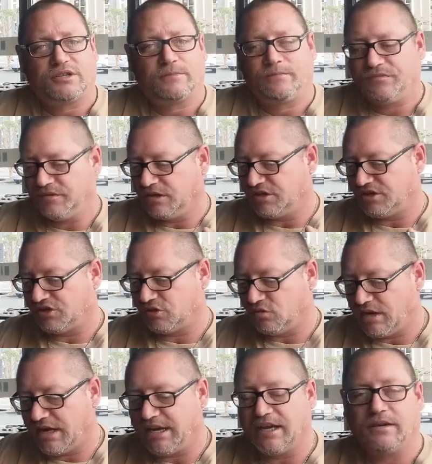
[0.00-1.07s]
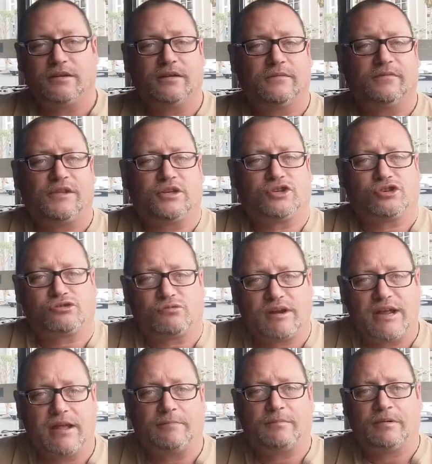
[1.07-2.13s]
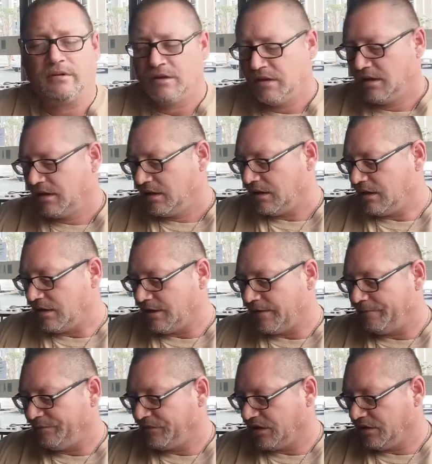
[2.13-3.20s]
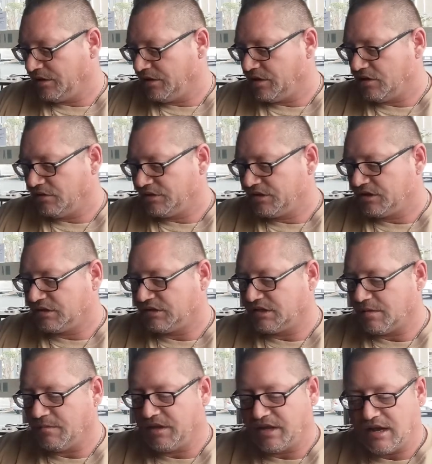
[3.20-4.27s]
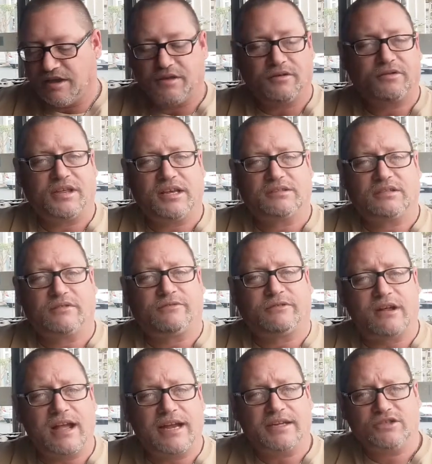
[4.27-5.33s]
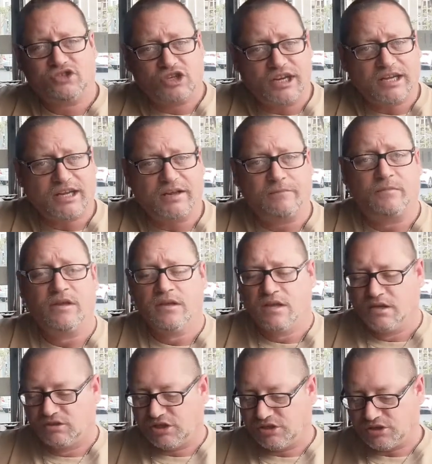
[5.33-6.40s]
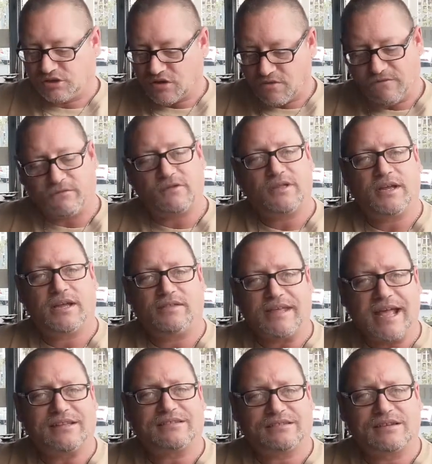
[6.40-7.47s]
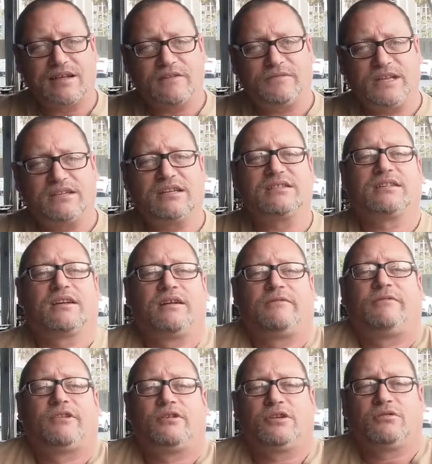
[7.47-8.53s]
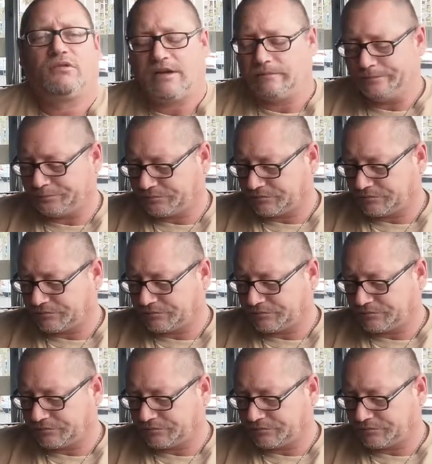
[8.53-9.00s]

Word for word: The squid, the shrimp, uh, you know, some of the other things, the fried chicken. Just go for the, that stuff that doesn't going to fill you up.